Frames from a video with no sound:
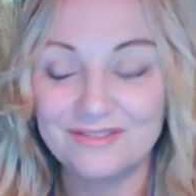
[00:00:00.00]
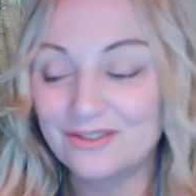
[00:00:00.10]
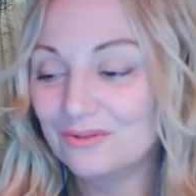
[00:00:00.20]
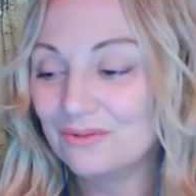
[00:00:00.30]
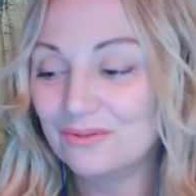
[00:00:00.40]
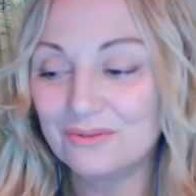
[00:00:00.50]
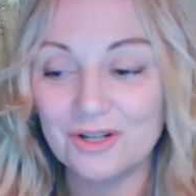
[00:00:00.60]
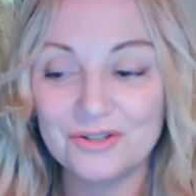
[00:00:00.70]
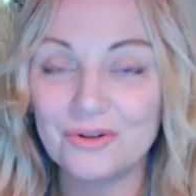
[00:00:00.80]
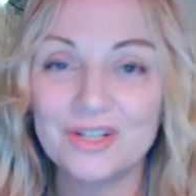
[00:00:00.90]
You
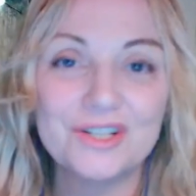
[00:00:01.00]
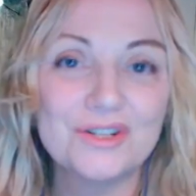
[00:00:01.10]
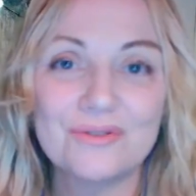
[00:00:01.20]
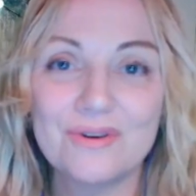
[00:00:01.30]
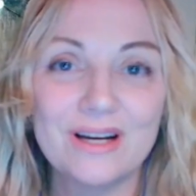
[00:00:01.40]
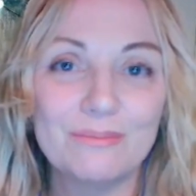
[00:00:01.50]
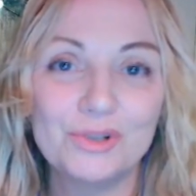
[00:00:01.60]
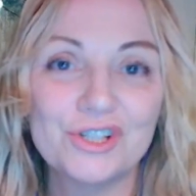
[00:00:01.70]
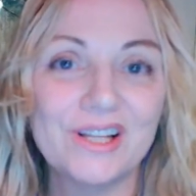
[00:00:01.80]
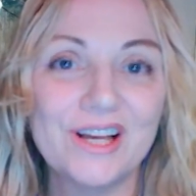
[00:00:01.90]
on your Instagram
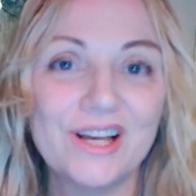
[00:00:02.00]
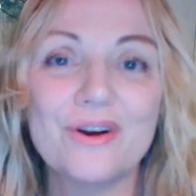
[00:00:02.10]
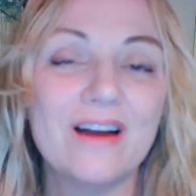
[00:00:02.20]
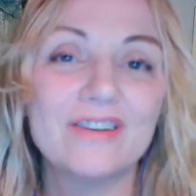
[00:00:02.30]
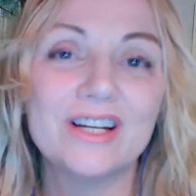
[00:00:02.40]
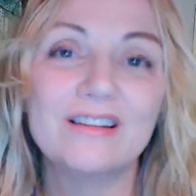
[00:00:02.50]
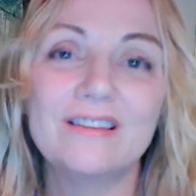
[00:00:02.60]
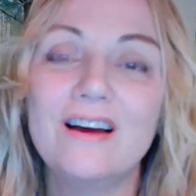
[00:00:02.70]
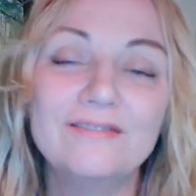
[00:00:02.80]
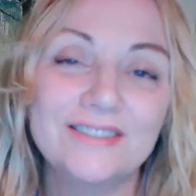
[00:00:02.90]
look like you're having a
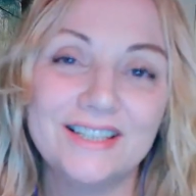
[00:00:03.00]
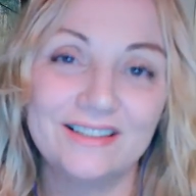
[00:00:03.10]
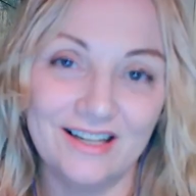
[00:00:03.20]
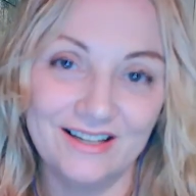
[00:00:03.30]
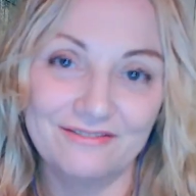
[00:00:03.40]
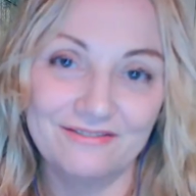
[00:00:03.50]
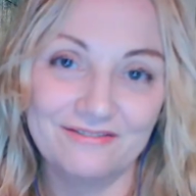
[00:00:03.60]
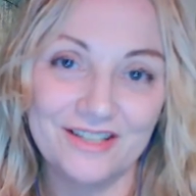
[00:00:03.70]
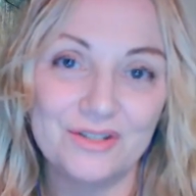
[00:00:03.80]
lovely life